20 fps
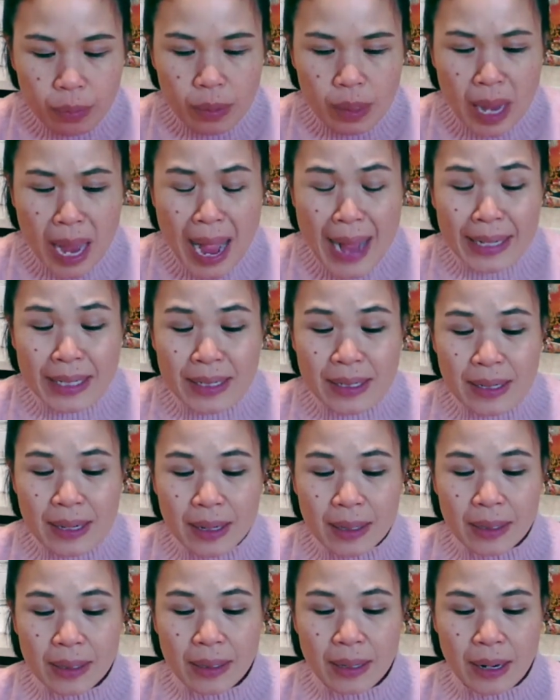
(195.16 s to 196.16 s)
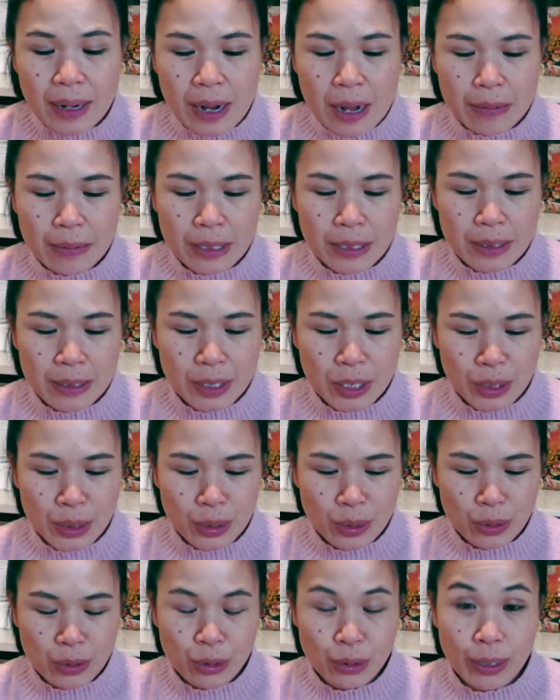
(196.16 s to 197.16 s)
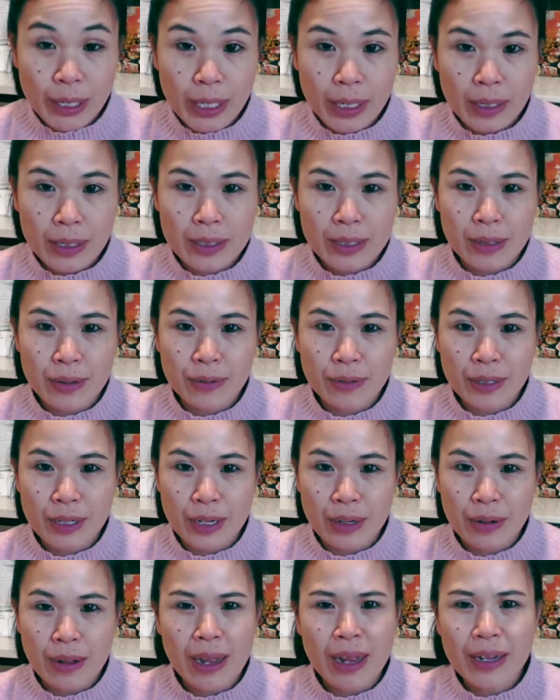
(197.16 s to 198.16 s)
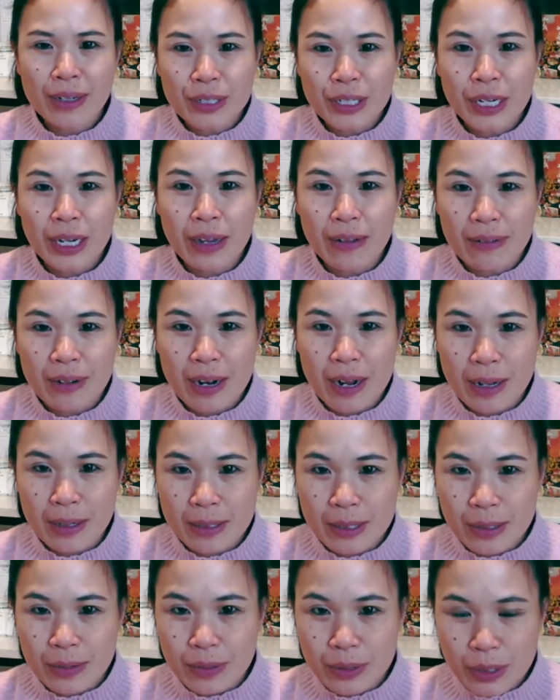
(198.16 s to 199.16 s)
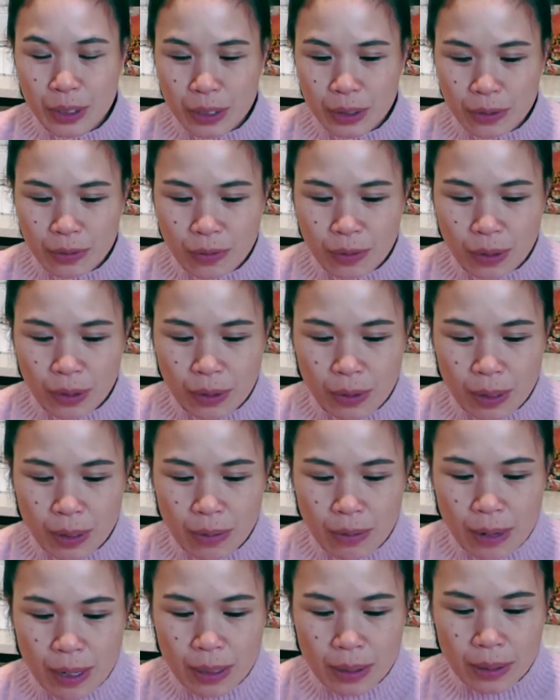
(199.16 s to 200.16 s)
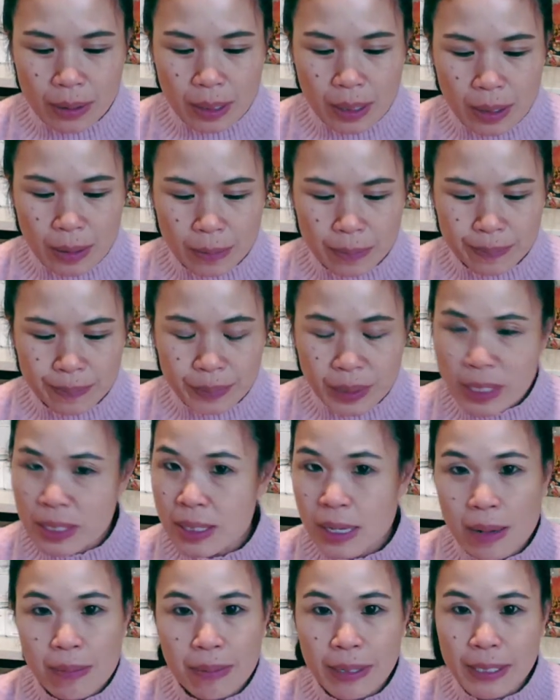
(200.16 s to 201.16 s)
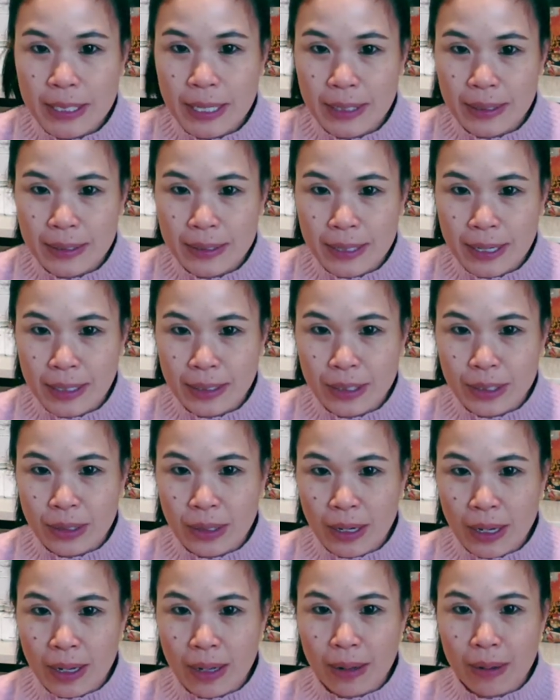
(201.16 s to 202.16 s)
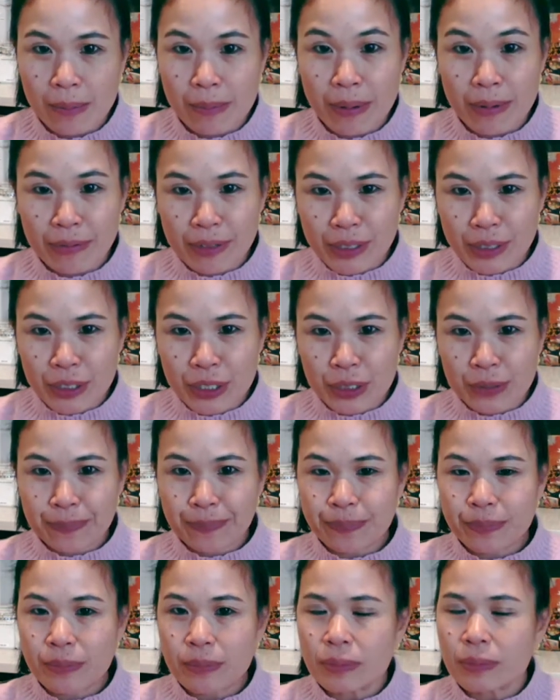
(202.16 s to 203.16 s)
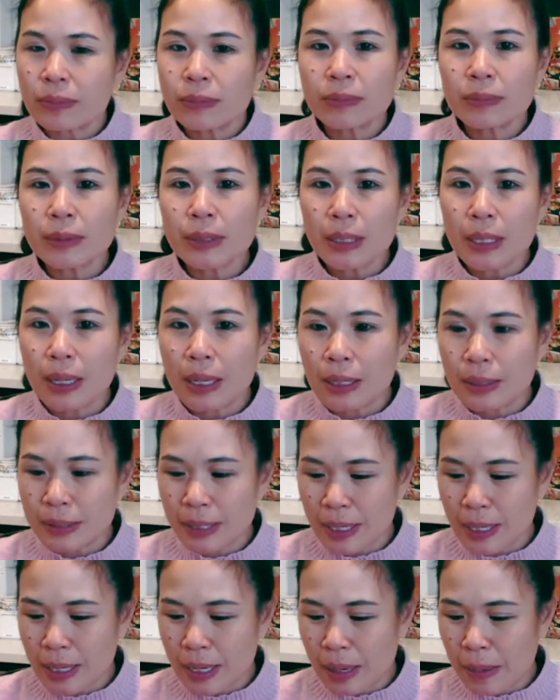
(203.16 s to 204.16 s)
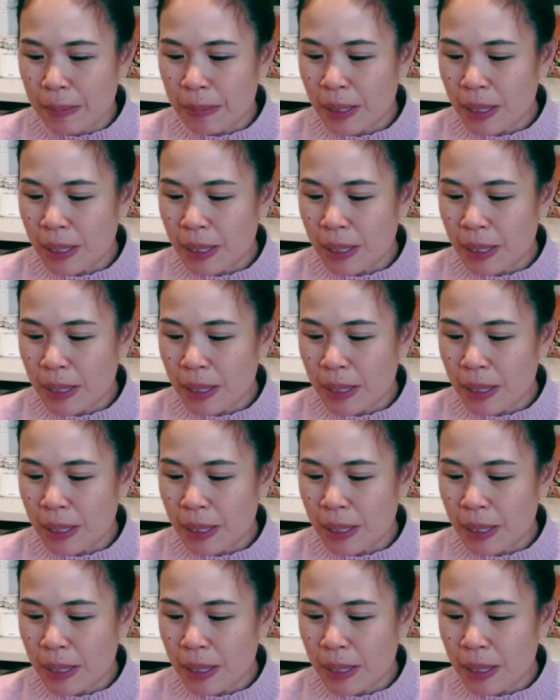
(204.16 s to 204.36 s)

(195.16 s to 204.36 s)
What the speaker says: I decided I opted to drink Silver Needle. I actually haven't had Silver Needle for quite a while. It's not my day-to-day beverage, teacup.